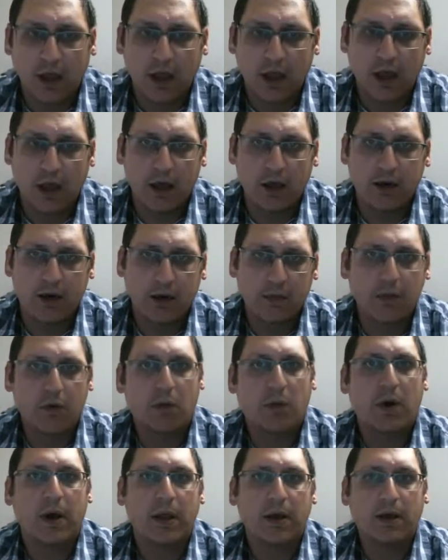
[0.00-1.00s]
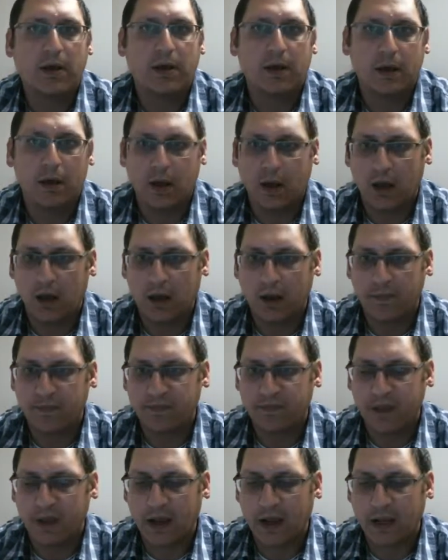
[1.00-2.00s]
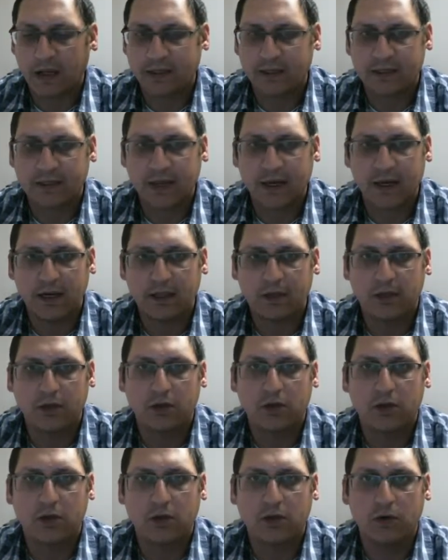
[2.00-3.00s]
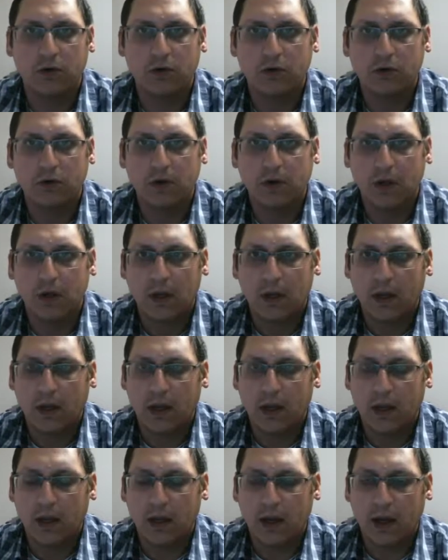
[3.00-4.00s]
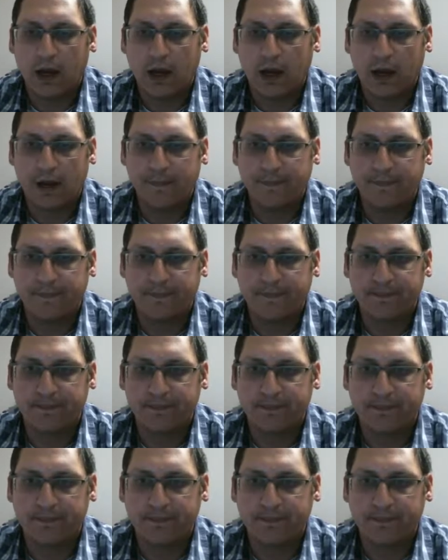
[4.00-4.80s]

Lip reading: Number one, I decided to um,